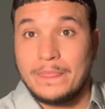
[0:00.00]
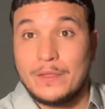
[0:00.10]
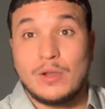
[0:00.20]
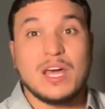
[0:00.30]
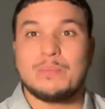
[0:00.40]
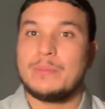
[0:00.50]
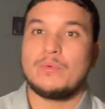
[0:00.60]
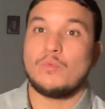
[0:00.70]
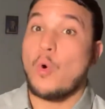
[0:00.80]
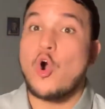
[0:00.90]
You know, a lot of
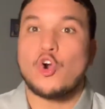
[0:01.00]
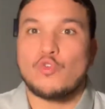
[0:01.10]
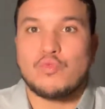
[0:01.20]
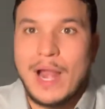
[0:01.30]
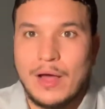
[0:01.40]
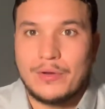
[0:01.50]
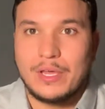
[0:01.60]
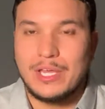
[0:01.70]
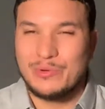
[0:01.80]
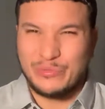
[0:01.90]
people walk around
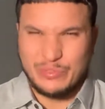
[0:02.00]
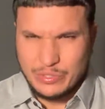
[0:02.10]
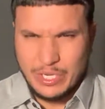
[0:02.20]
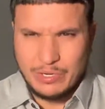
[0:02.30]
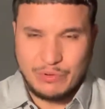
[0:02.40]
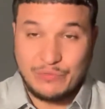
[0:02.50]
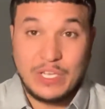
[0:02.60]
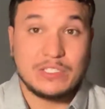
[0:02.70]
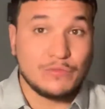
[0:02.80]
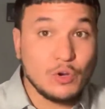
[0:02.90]
with this angry
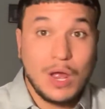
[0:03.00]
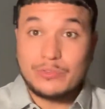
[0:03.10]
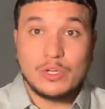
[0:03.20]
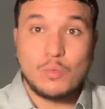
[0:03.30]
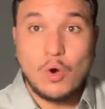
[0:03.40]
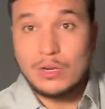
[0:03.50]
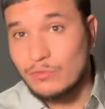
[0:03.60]
face. If you're out there walking